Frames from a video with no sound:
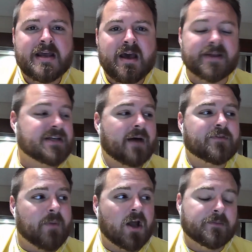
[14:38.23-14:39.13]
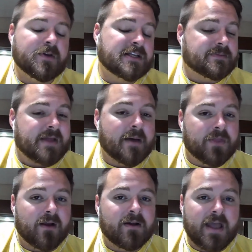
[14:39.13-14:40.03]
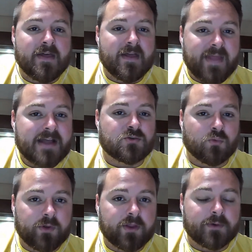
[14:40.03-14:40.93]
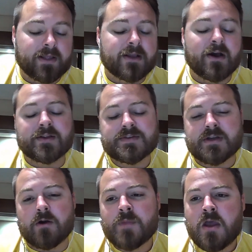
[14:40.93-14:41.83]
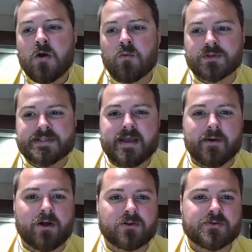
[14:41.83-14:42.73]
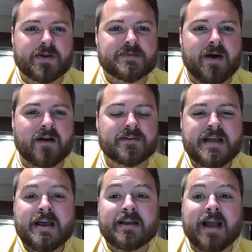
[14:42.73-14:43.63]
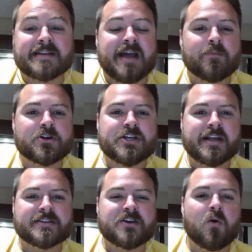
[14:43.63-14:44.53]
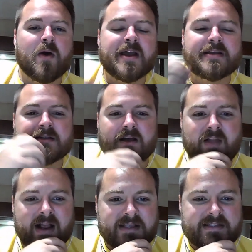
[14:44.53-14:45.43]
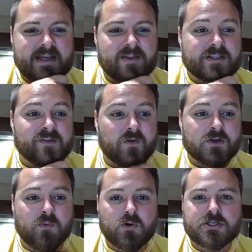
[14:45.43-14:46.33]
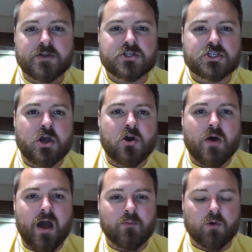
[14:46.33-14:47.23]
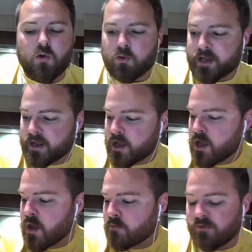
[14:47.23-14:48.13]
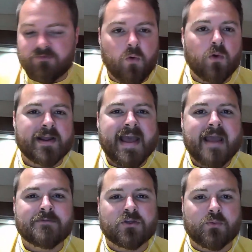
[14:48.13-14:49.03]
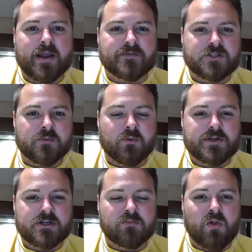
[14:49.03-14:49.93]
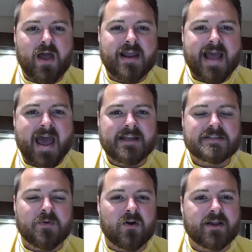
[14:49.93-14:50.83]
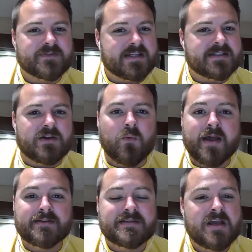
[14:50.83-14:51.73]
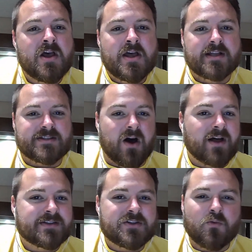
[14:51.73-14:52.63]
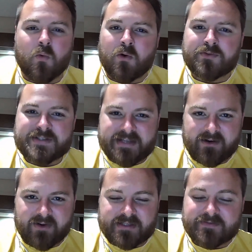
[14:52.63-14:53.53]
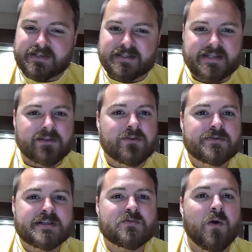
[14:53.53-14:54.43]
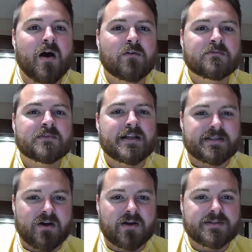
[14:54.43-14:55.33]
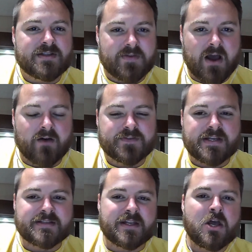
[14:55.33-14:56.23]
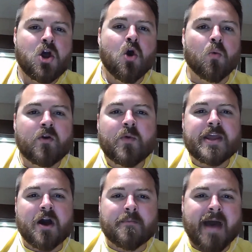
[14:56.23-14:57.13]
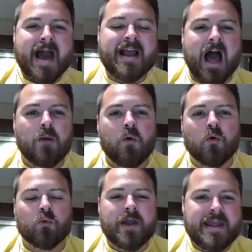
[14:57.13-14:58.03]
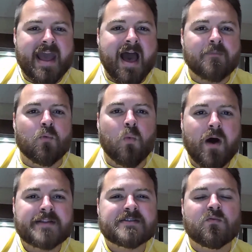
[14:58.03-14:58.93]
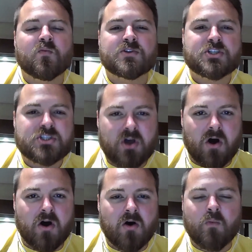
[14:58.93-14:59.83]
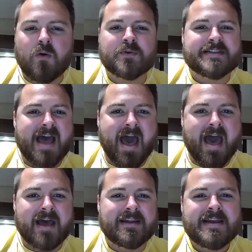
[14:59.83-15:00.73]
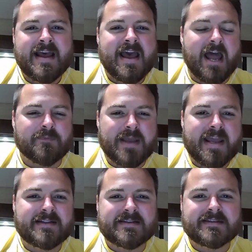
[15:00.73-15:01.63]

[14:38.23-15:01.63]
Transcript: I mean, top to bottom, you got some depth there, and, and that's really, really good. So we'll see how it all transpires, guys. I appreciate it as always. Uh, like I said, this first portion of the show, I'm recording before Game Three of Super Regional play in Hattiesburg. If Tennessee wins, it's on to the World Series. If Tennessee loses, well, it's on to the offseason. When we come back, I will recap what was saw, what was had at Pete